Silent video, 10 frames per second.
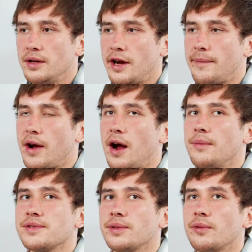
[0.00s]
I
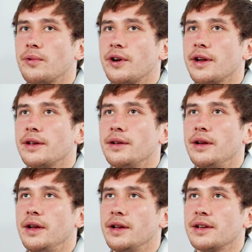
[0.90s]
was really worried
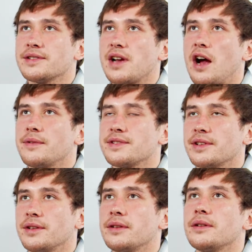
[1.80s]
because I was
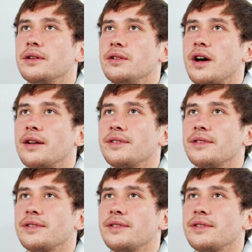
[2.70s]
in a lot of